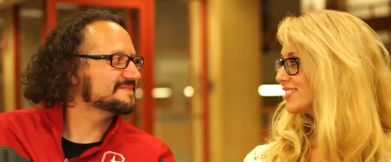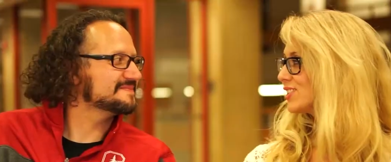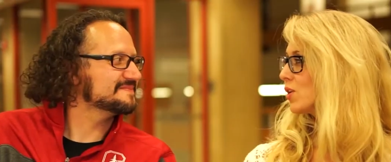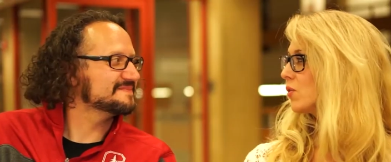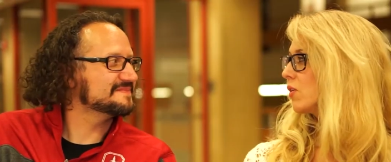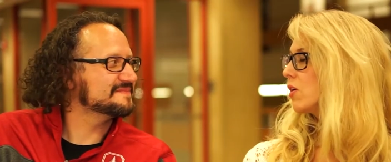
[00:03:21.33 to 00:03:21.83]

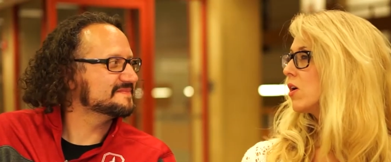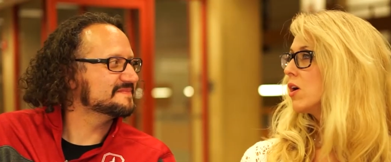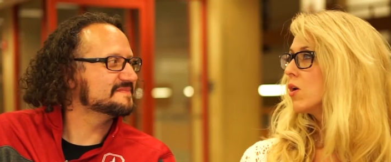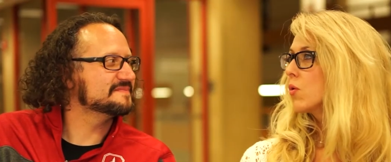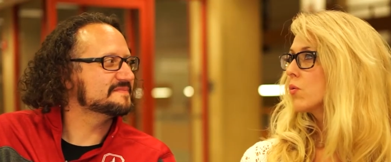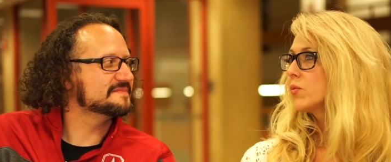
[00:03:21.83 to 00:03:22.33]
Speaker 1: so
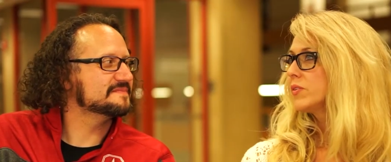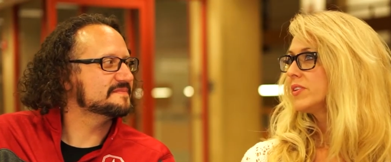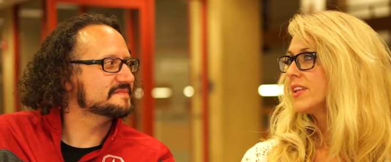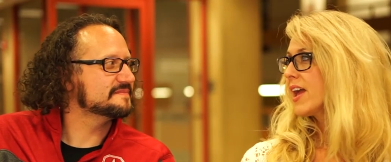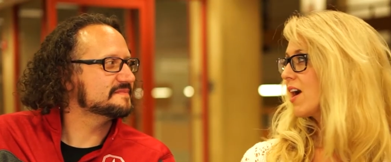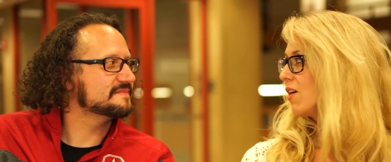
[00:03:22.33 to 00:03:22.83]

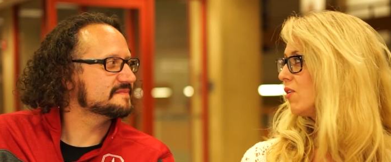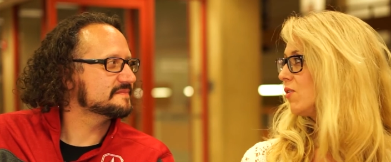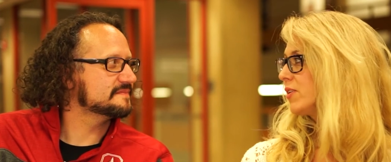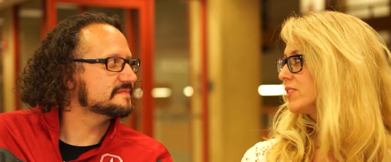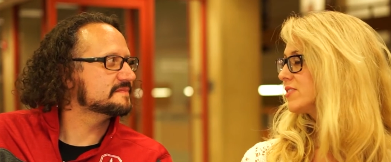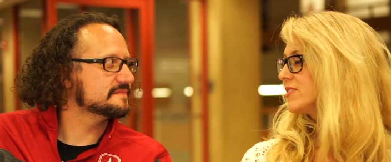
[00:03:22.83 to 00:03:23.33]

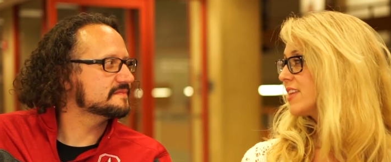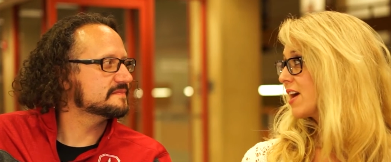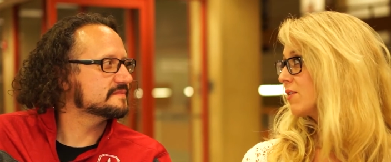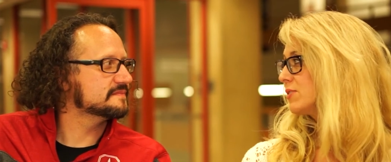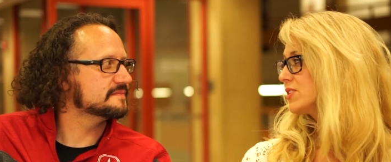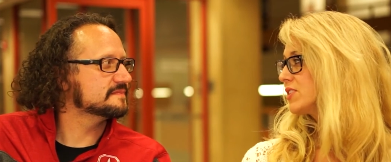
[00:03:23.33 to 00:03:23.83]
now, if
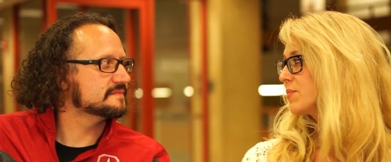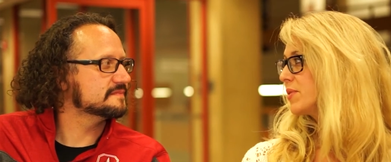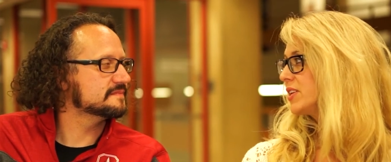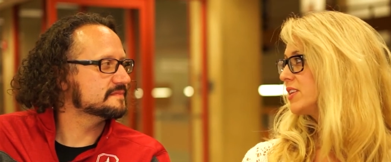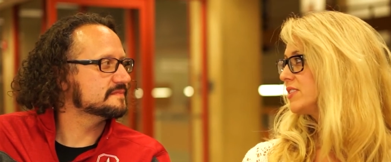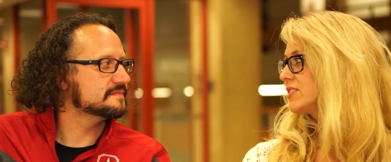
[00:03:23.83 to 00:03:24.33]
now when
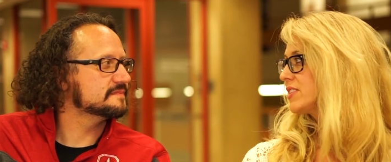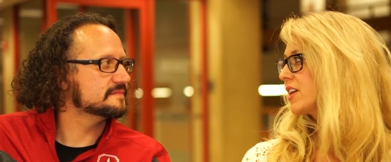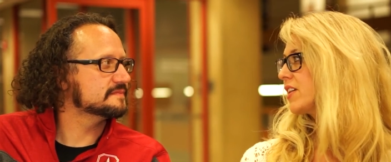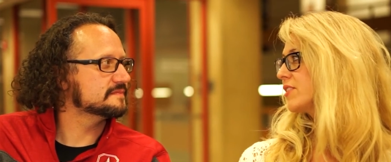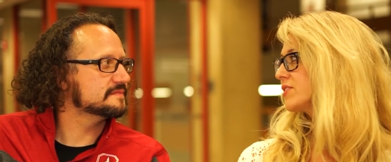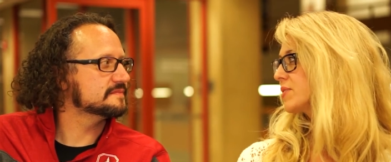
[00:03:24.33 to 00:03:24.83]
somebody
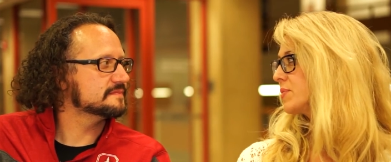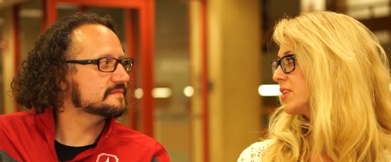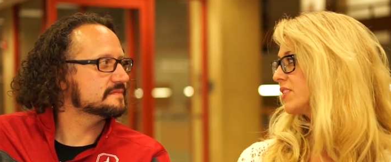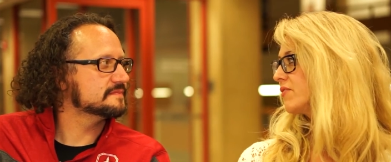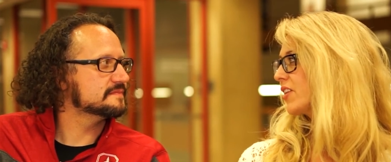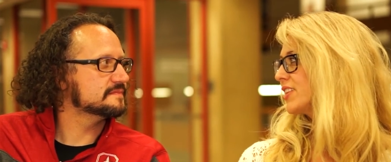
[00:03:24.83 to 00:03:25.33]
say
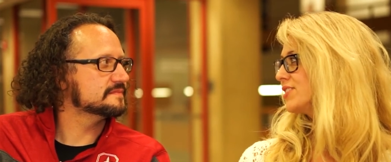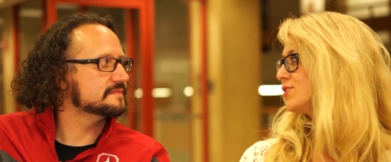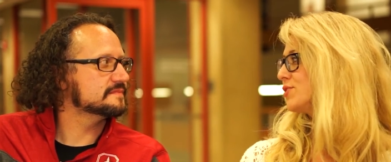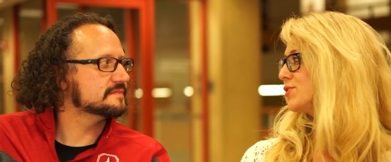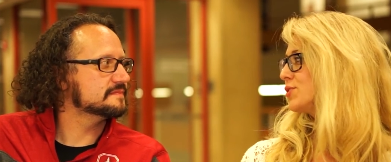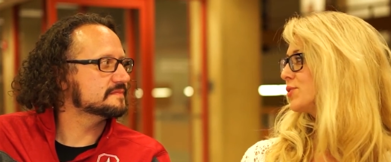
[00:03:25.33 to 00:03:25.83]
somebody
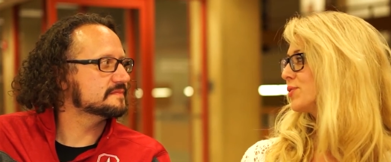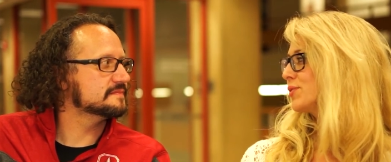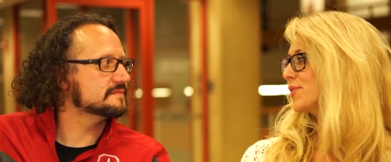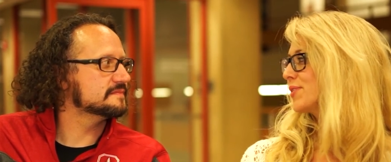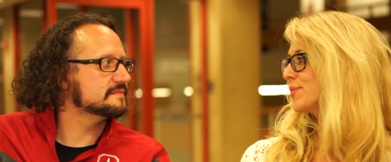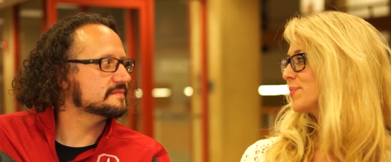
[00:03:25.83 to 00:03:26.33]
invited you
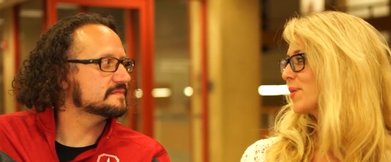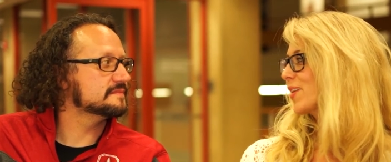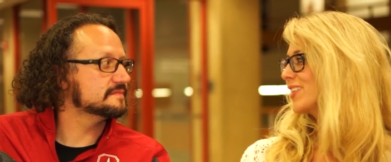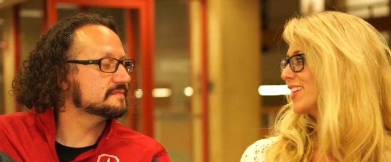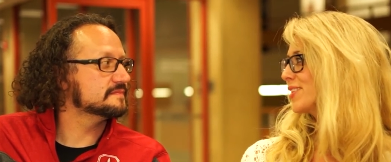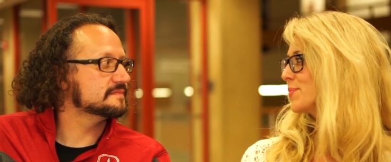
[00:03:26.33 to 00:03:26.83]
to a
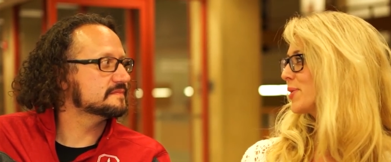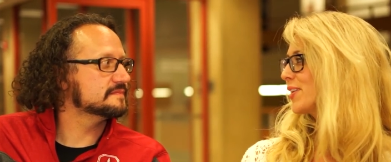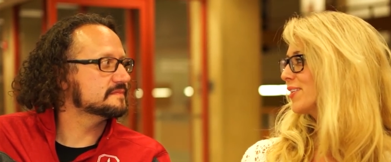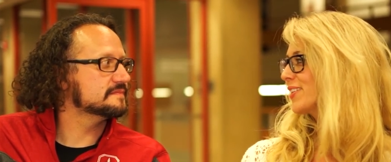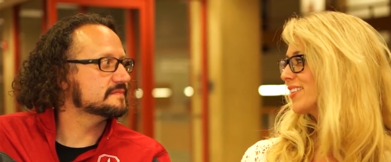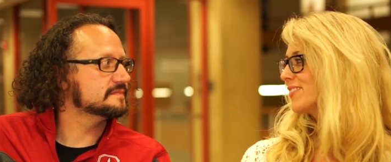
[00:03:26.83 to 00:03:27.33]
party at a
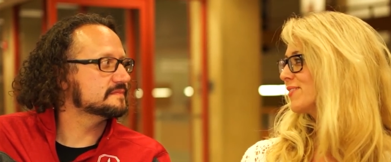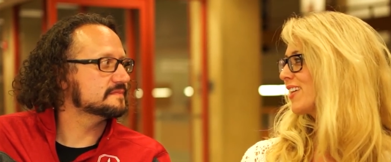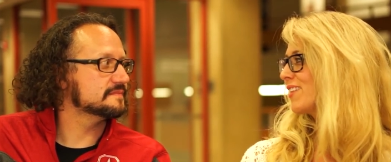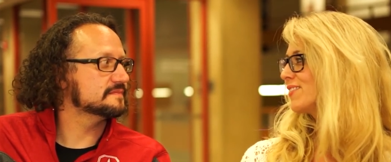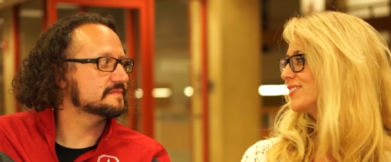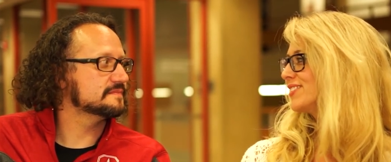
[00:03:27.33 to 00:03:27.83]
park,
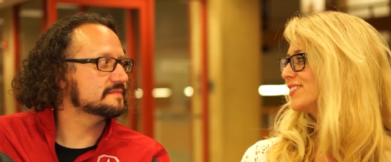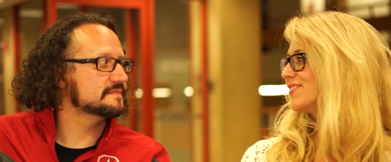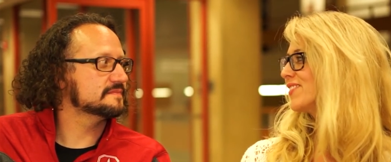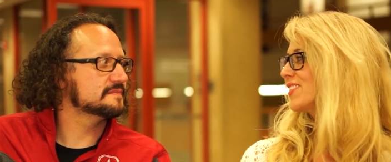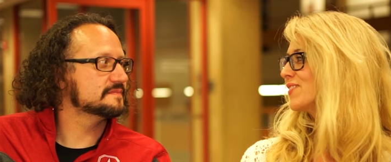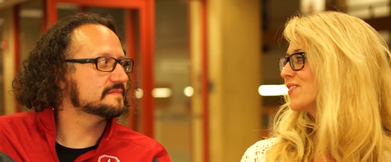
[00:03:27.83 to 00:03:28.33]
how would you
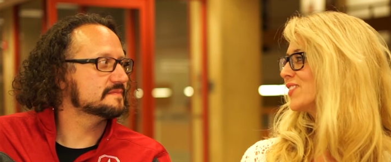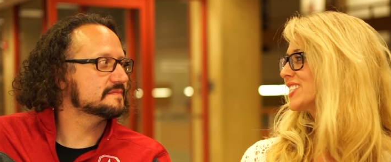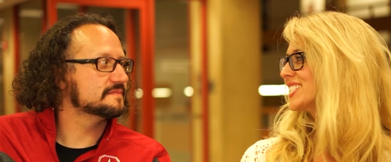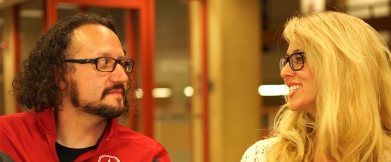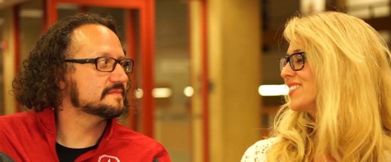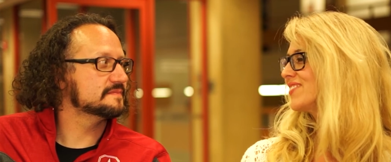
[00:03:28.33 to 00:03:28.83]
mm-hmm. what
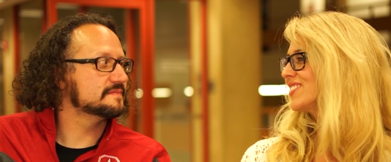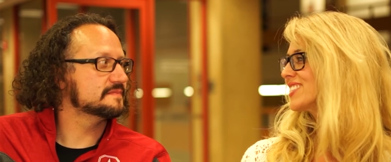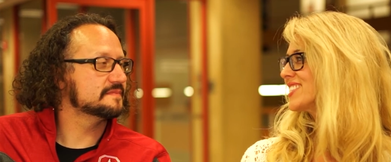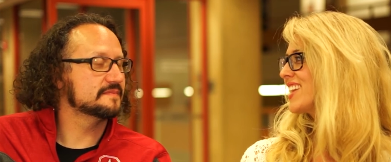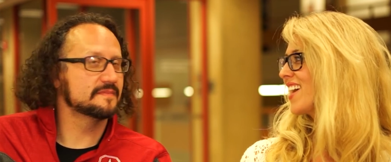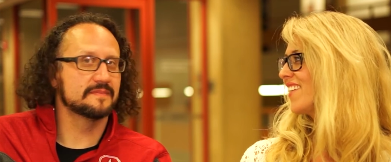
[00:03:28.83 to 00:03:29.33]
What's the
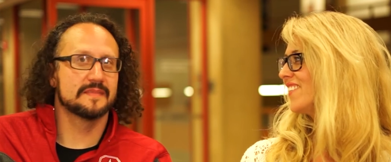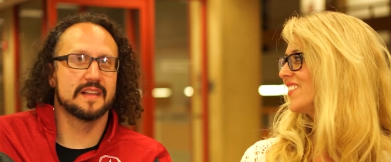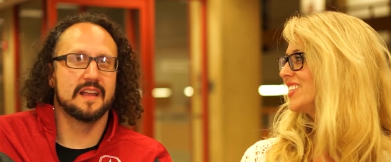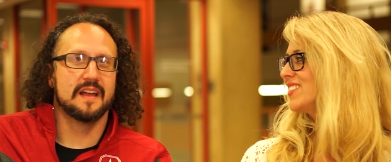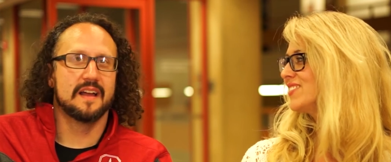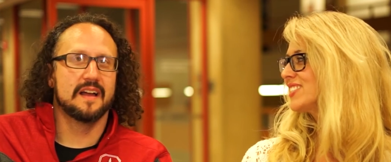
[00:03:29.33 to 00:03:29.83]
difference now?
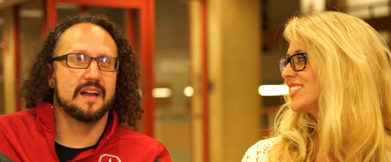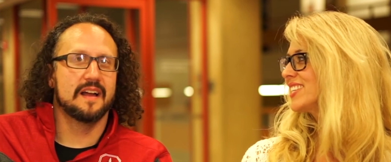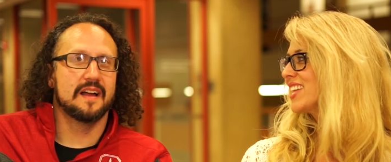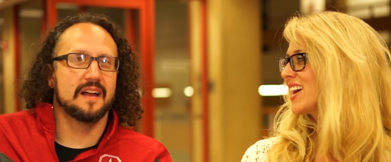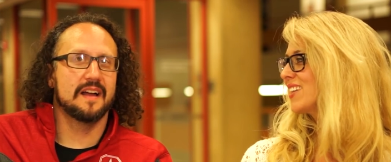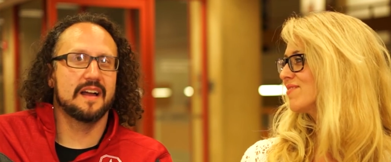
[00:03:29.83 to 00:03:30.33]
What do you
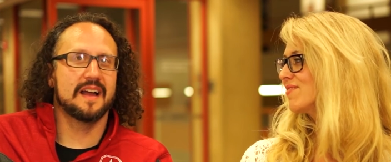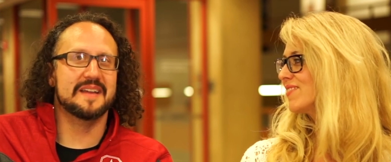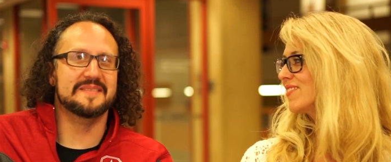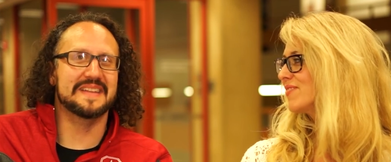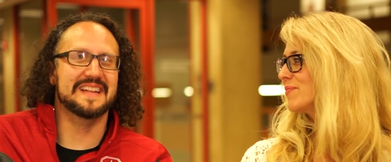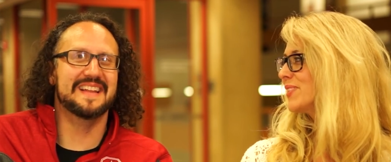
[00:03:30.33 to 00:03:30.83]
see that?
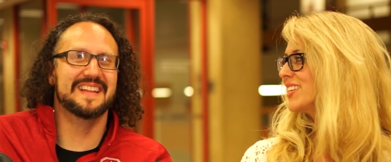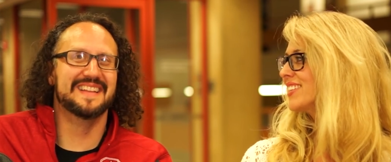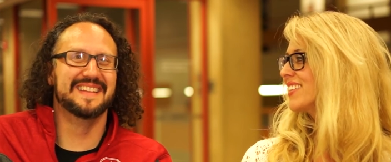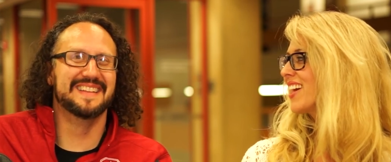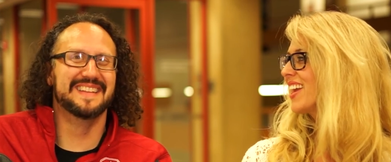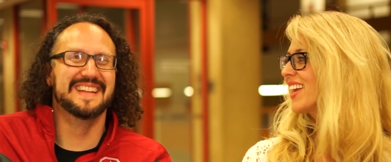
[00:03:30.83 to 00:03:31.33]
I mean,
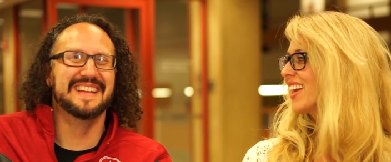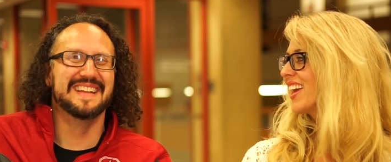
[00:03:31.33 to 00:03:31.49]
being like,